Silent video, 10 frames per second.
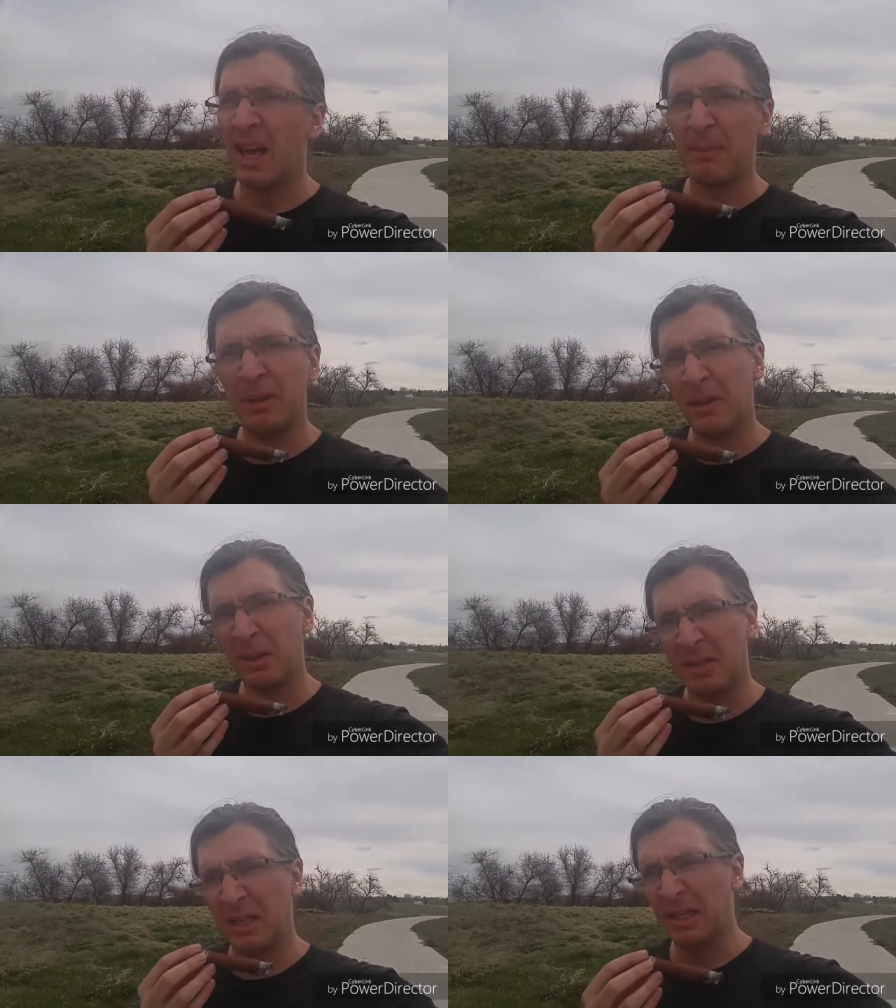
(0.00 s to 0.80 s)
I've been
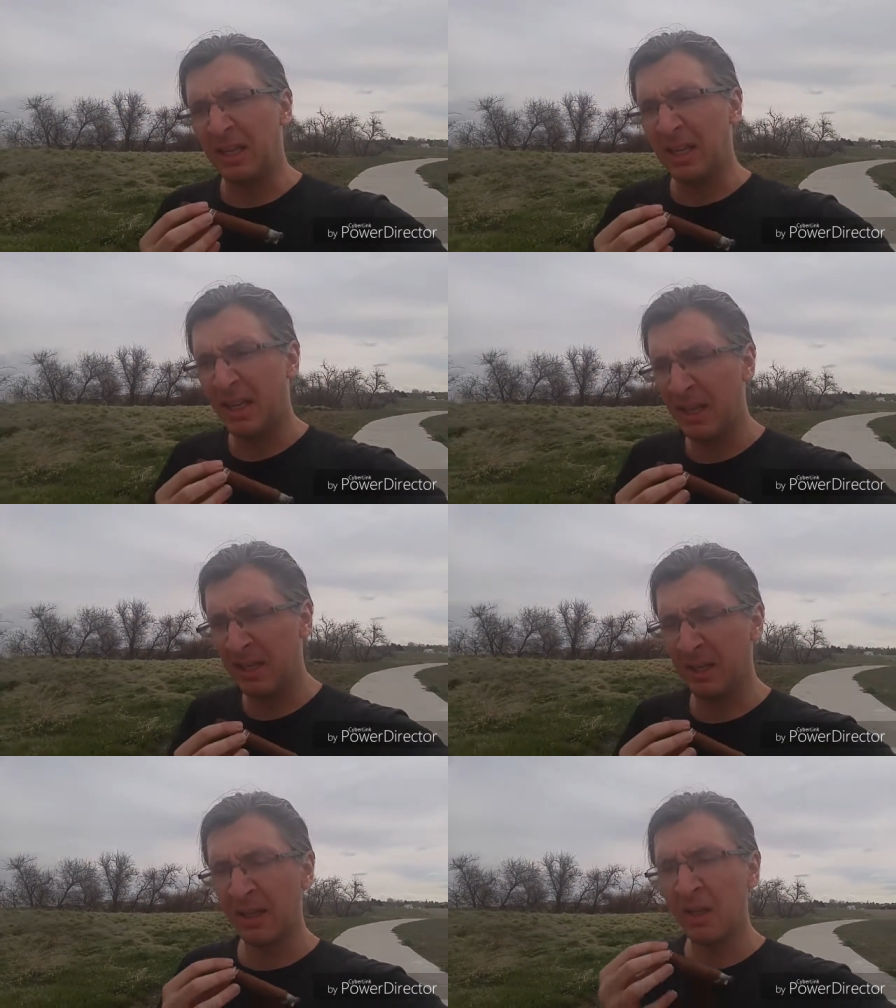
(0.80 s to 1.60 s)
noticing,
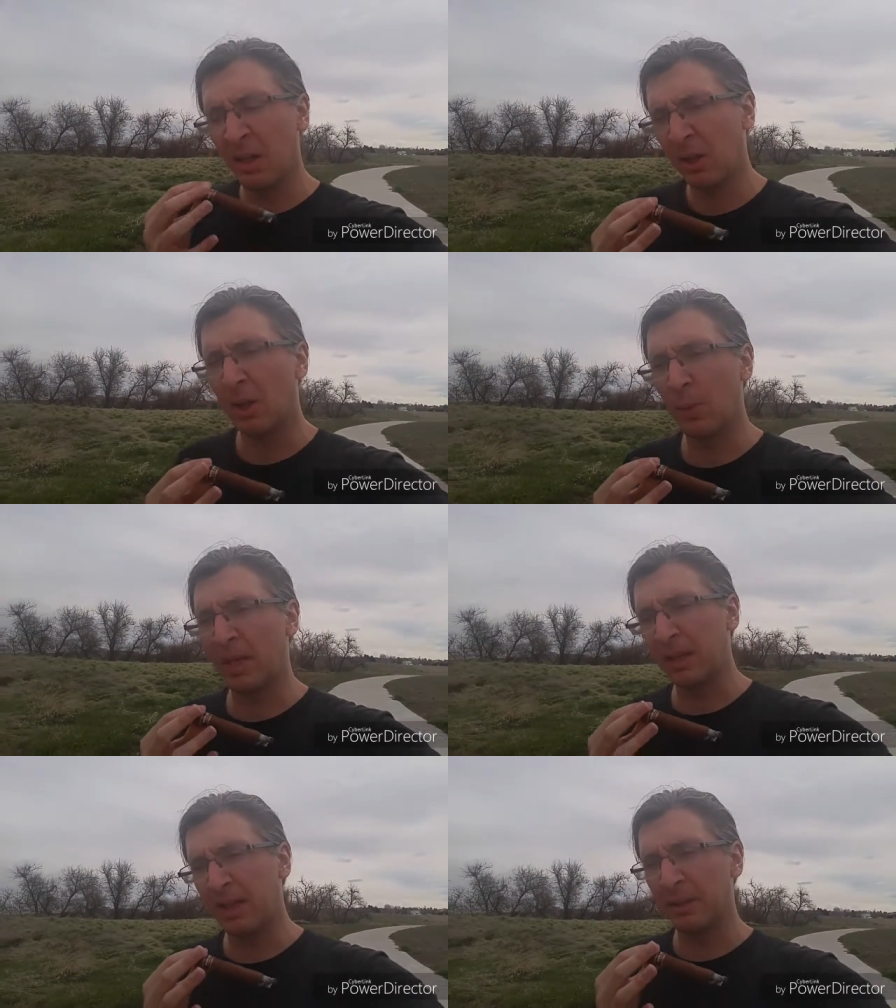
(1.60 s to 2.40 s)
along with
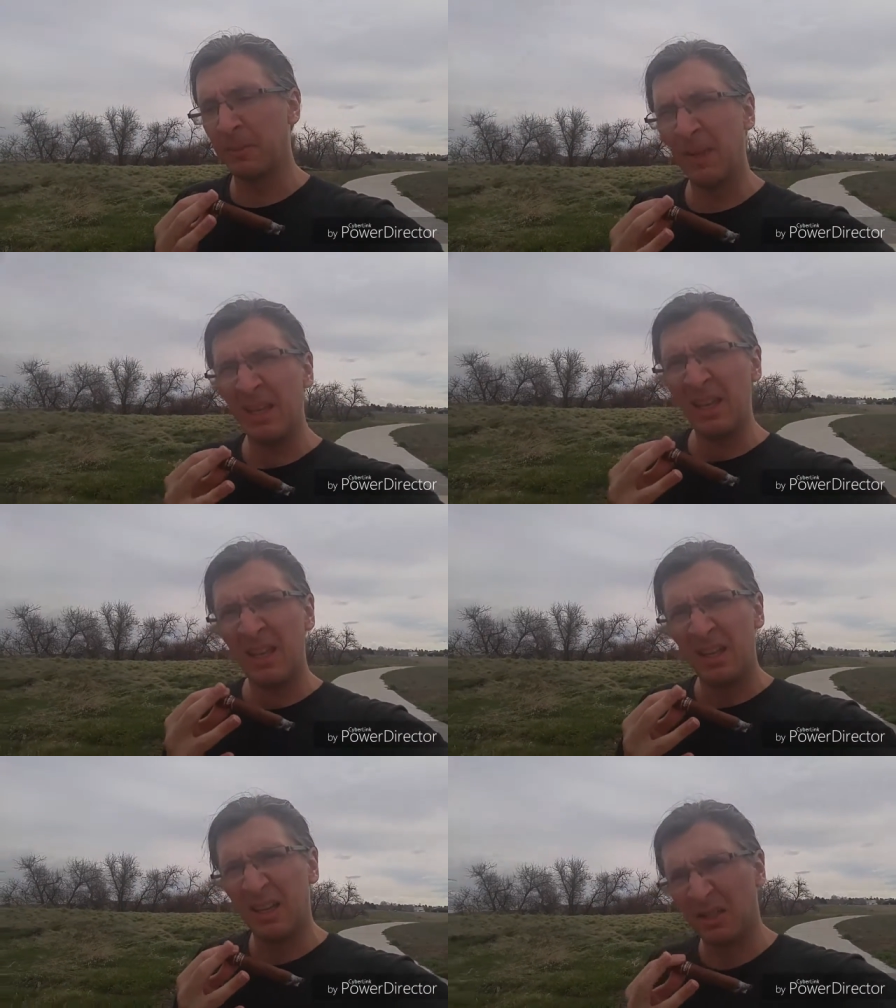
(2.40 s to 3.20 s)
that leather,
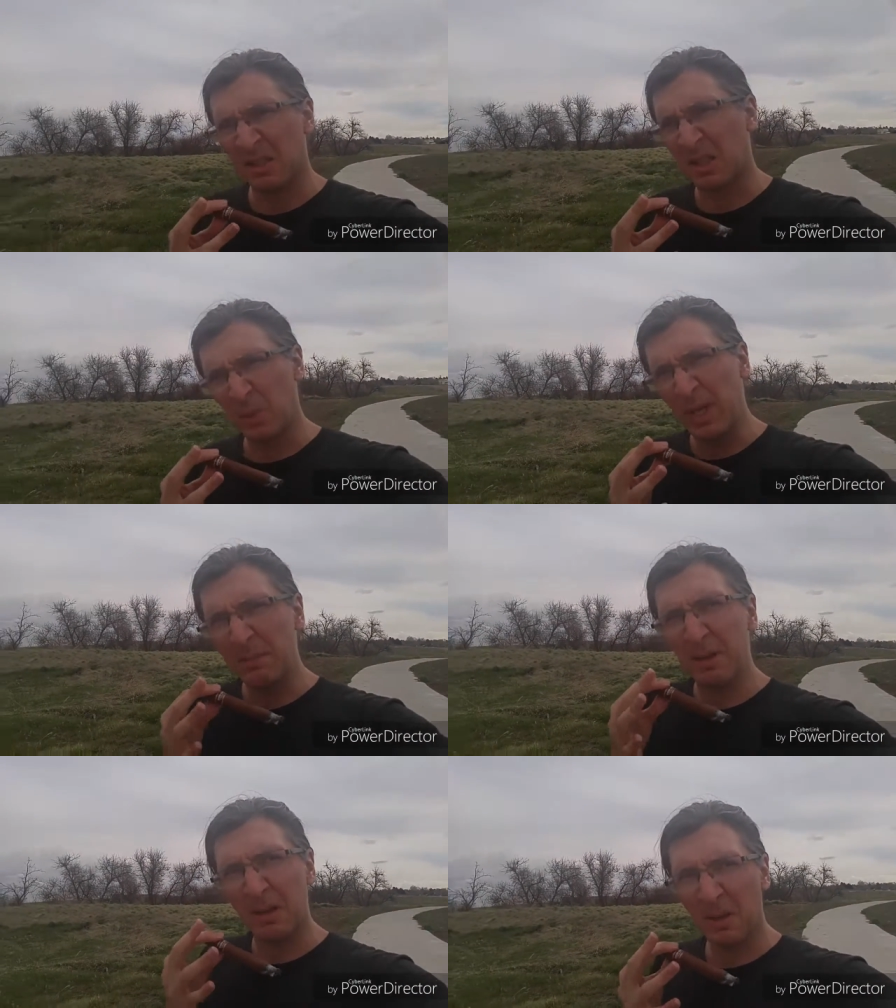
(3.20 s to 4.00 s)
a
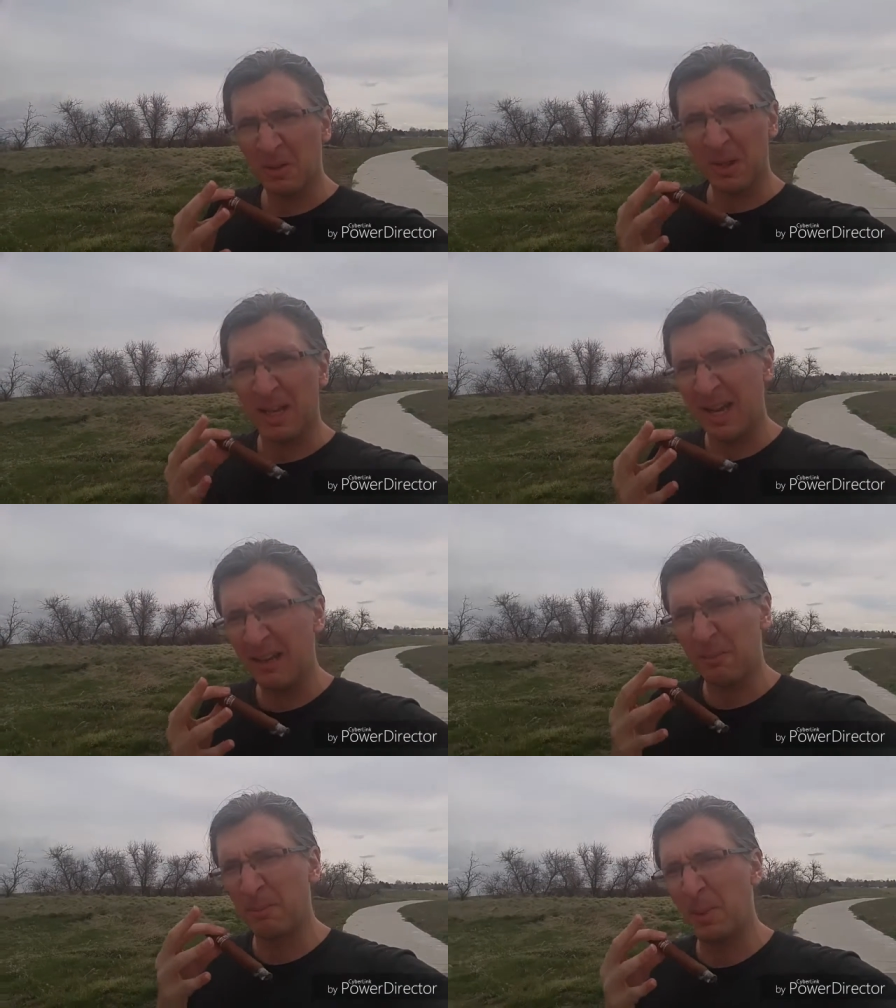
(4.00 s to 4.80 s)
sweet but also
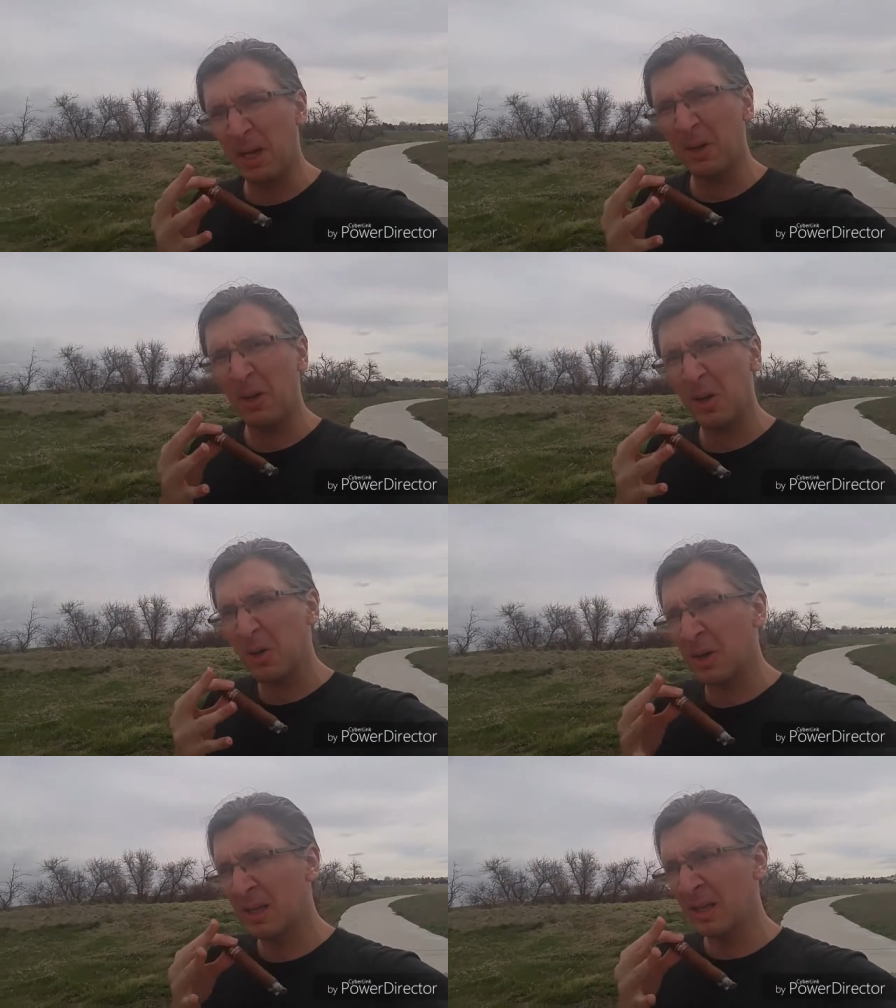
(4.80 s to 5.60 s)
kind of bitter